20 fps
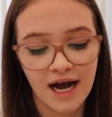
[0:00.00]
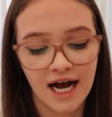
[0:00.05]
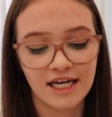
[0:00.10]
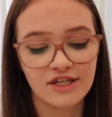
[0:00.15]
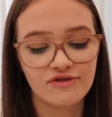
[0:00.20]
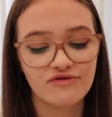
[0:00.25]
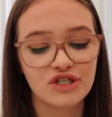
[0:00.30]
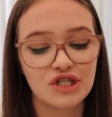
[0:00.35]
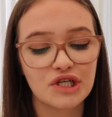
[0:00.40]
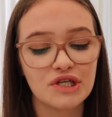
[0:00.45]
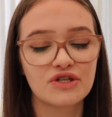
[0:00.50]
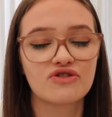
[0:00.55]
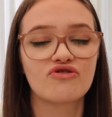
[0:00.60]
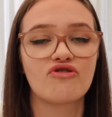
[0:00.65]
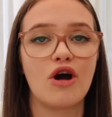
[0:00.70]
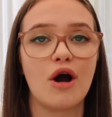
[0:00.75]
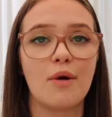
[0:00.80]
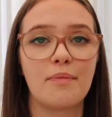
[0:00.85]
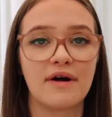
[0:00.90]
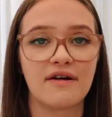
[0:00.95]
and a reduced
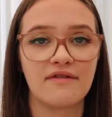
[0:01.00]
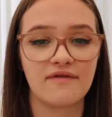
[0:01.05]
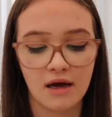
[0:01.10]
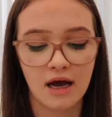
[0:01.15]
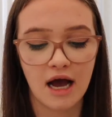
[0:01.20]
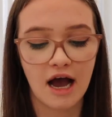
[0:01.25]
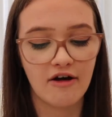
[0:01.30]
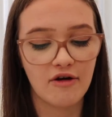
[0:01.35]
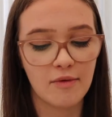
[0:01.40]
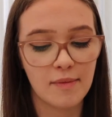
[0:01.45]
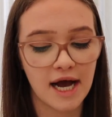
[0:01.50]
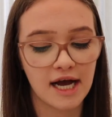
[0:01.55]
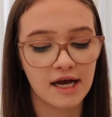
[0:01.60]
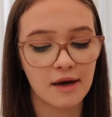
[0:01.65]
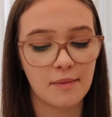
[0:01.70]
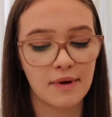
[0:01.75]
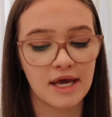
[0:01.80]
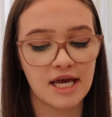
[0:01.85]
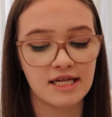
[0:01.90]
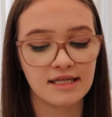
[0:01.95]
crop of
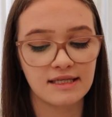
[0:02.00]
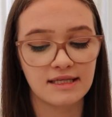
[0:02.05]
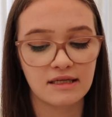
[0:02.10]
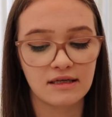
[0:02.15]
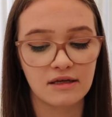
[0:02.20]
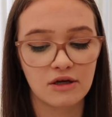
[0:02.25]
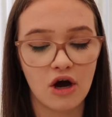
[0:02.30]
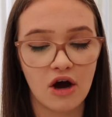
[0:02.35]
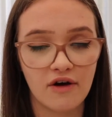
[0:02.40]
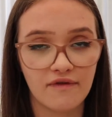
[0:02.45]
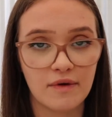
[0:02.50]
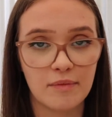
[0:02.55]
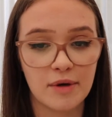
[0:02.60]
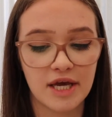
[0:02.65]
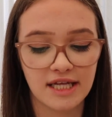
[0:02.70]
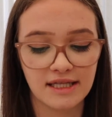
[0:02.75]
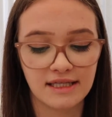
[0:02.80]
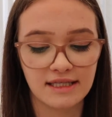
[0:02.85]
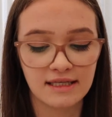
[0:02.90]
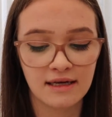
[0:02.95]
arabica beans, coffee
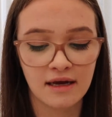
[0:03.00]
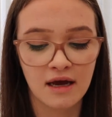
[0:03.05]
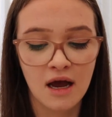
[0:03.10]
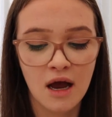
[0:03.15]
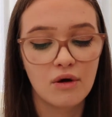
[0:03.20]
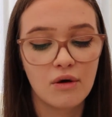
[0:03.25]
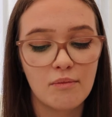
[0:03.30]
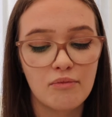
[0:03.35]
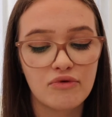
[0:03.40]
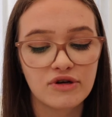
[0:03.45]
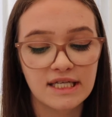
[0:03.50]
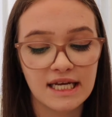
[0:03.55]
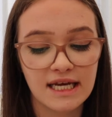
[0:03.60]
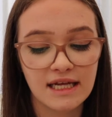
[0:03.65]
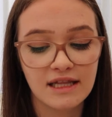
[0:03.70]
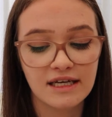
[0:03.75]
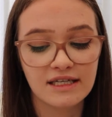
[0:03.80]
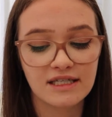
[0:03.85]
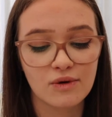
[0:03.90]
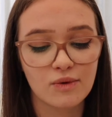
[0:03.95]
beans.
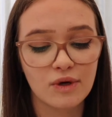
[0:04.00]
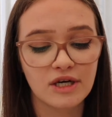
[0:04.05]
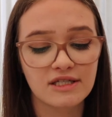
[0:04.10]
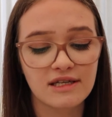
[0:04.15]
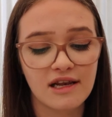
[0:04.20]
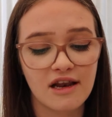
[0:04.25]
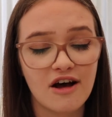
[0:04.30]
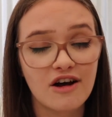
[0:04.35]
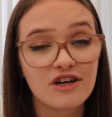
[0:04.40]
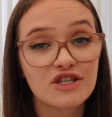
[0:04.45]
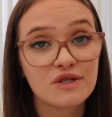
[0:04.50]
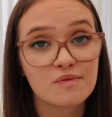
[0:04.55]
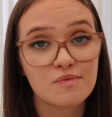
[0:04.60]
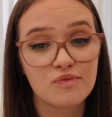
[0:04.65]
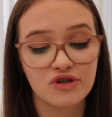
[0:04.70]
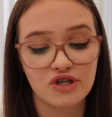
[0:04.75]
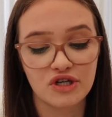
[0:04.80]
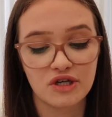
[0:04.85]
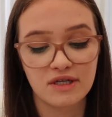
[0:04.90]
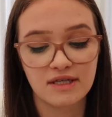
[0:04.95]
Brazil is the world's largest
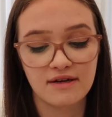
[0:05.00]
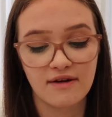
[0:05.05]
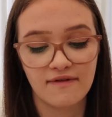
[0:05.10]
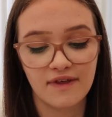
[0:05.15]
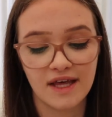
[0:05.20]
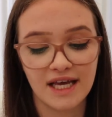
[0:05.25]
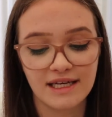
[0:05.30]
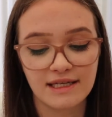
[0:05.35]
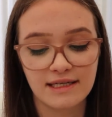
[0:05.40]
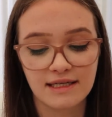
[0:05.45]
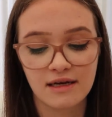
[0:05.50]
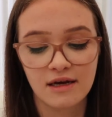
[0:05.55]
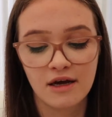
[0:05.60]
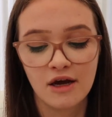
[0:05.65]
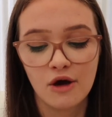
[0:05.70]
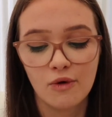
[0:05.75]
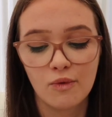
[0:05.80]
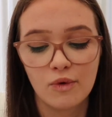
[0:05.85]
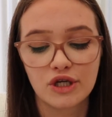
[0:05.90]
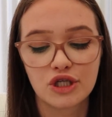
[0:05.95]
producer of these,
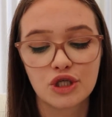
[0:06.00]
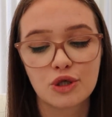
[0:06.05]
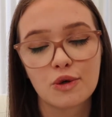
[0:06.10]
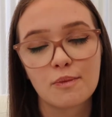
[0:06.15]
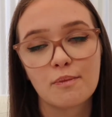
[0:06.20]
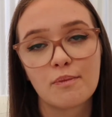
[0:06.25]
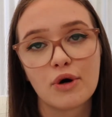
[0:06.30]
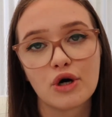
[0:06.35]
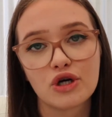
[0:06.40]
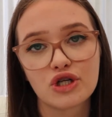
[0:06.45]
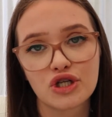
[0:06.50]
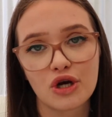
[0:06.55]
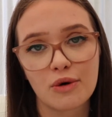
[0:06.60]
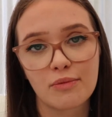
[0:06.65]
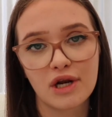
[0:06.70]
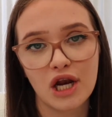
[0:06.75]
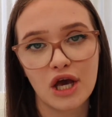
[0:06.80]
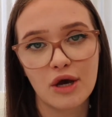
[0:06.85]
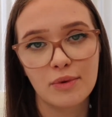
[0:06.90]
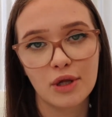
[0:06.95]
which pushed
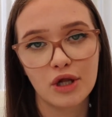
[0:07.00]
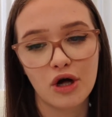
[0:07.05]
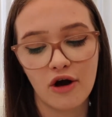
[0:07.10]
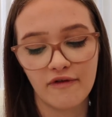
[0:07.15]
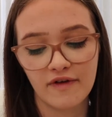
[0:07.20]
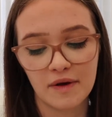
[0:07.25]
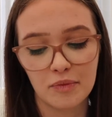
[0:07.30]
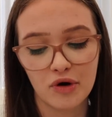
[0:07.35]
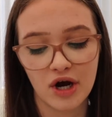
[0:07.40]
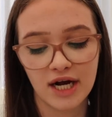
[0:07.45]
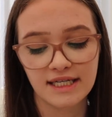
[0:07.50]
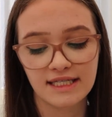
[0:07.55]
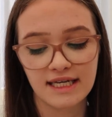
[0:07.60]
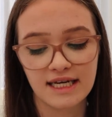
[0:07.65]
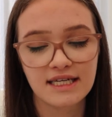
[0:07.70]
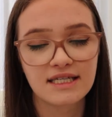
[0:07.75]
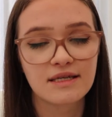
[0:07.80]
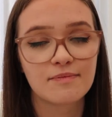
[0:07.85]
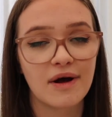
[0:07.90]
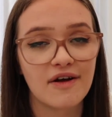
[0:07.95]
up global coffee
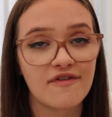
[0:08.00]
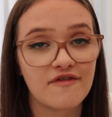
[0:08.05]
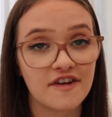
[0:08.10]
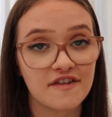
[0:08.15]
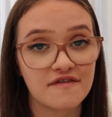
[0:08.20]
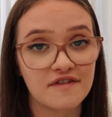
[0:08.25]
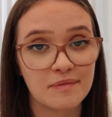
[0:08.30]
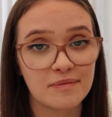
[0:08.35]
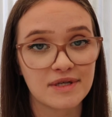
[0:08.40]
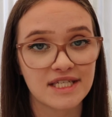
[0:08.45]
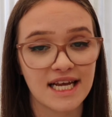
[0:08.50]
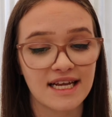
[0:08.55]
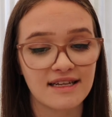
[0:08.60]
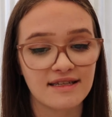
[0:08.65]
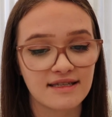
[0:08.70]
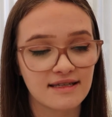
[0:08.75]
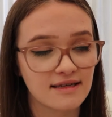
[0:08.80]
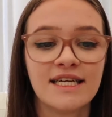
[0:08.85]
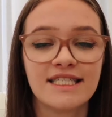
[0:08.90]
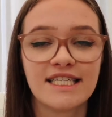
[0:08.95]
prices by
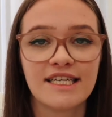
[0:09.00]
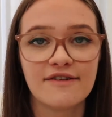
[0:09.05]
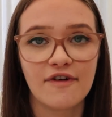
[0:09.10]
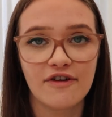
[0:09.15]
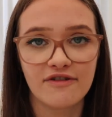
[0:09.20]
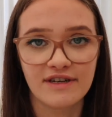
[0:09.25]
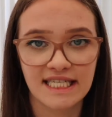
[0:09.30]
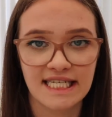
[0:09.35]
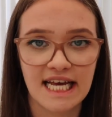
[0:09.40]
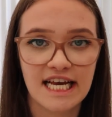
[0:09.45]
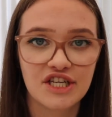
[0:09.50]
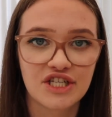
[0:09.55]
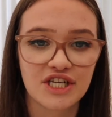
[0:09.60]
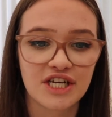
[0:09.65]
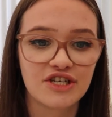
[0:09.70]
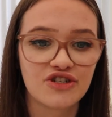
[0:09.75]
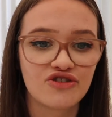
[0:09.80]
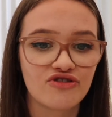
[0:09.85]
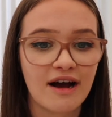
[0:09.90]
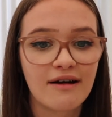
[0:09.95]
50%.
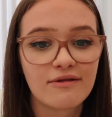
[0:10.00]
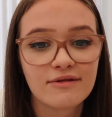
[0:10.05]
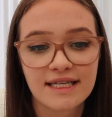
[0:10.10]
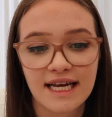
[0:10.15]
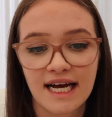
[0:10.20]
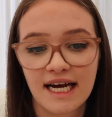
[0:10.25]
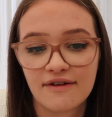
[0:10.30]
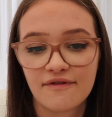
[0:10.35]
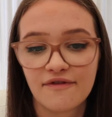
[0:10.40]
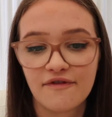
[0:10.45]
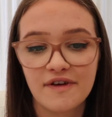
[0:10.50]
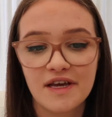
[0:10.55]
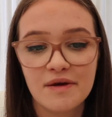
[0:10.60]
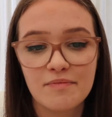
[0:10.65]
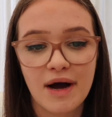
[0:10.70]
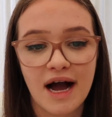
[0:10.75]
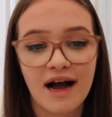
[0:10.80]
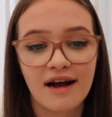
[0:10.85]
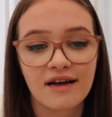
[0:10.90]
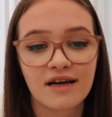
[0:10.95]
Deforestation, droughts, and
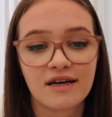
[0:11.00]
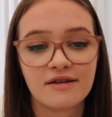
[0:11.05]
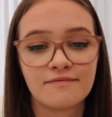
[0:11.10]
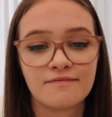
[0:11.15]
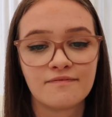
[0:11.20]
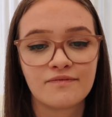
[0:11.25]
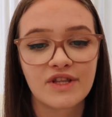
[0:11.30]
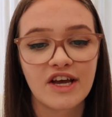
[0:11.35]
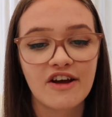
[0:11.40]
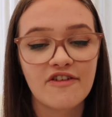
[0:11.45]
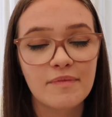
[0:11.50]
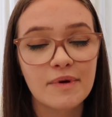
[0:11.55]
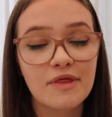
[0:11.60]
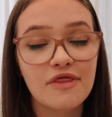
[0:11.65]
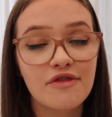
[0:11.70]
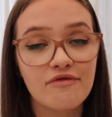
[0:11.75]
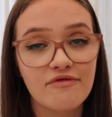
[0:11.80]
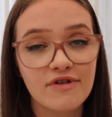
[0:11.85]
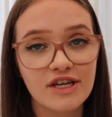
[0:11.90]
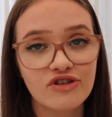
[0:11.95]
feedback. There have been
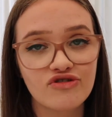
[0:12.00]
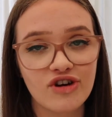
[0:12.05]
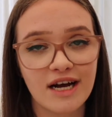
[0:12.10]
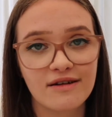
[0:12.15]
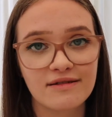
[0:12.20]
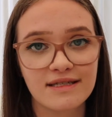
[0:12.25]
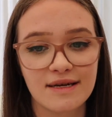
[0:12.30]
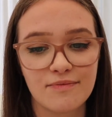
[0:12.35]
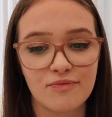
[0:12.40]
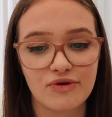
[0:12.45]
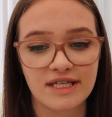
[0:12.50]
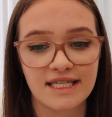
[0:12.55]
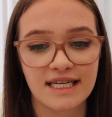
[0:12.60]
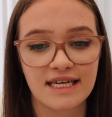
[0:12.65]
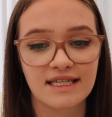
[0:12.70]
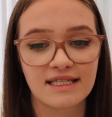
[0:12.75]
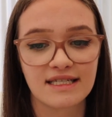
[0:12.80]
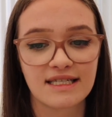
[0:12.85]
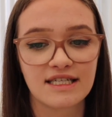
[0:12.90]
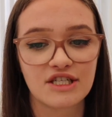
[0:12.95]
3 droughts in
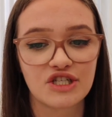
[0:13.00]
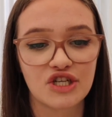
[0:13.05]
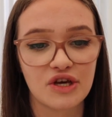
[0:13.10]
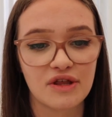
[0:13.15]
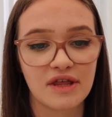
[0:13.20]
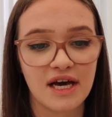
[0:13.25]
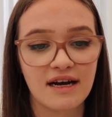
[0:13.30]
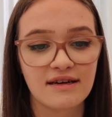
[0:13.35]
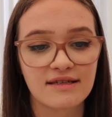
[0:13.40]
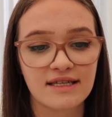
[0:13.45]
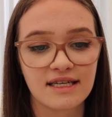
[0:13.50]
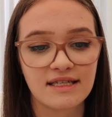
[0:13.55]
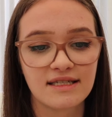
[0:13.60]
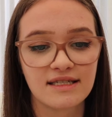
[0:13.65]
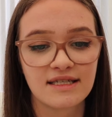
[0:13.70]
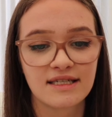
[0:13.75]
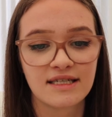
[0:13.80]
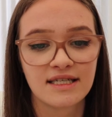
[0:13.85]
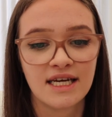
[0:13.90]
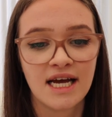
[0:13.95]
Brazil since
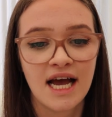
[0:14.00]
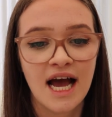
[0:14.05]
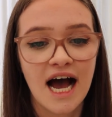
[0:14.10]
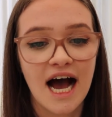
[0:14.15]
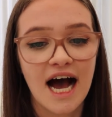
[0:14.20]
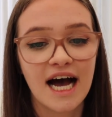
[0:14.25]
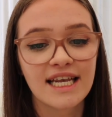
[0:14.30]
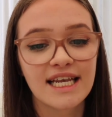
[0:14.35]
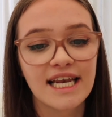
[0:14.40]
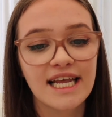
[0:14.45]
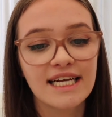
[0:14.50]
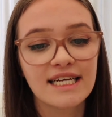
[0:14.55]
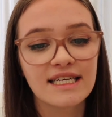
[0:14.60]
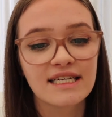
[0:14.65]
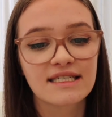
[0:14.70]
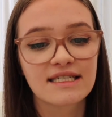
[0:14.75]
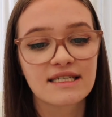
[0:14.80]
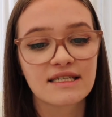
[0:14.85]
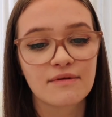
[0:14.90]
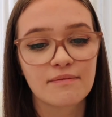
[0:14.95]
2000, and
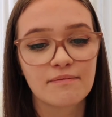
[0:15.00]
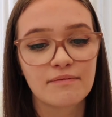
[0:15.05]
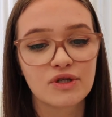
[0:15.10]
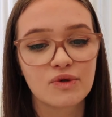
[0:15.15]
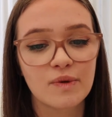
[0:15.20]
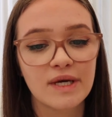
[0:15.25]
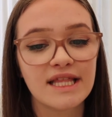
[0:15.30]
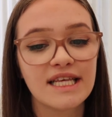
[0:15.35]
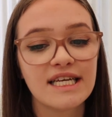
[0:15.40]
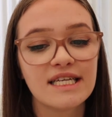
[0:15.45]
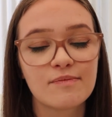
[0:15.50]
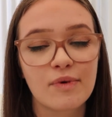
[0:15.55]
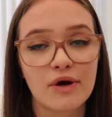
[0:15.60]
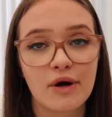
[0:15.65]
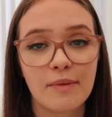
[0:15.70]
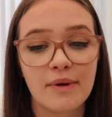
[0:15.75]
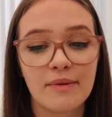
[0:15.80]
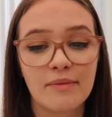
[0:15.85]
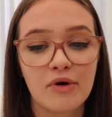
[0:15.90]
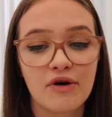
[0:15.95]
links between these
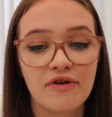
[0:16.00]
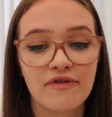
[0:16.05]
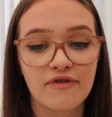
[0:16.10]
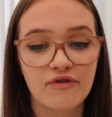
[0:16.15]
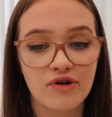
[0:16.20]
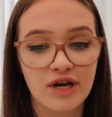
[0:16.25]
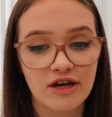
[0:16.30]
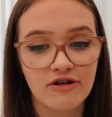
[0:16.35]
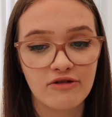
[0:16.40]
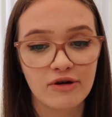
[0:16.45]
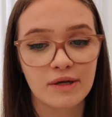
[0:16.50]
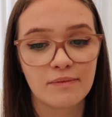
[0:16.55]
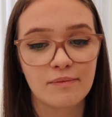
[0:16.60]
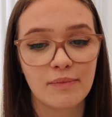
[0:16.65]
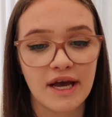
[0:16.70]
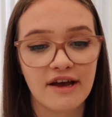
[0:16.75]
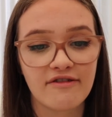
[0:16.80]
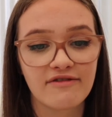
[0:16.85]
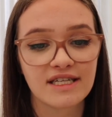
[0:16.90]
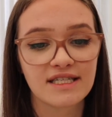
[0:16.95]
becoming more frequent
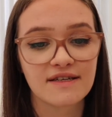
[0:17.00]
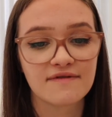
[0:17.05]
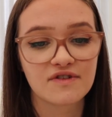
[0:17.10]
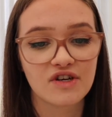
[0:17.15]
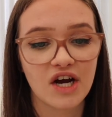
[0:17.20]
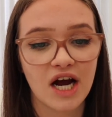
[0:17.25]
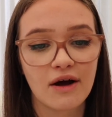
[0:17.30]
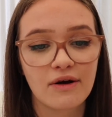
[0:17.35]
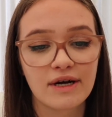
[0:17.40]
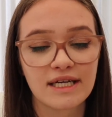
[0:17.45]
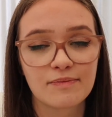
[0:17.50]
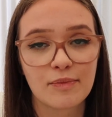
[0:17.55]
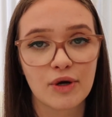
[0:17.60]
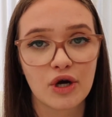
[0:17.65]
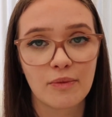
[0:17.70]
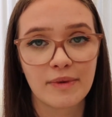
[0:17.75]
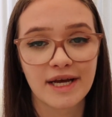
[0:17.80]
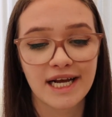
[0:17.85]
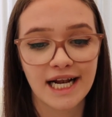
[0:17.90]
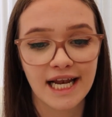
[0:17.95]
periods of drought is
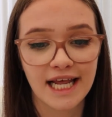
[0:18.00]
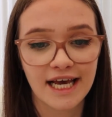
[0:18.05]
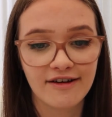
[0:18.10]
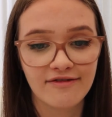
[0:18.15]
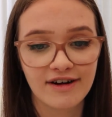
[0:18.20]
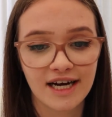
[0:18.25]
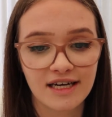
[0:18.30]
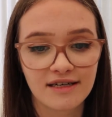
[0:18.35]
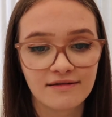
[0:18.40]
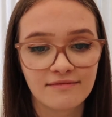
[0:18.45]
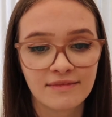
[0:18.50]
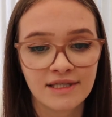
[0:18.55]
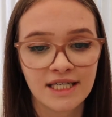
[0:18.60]
becoming clearer.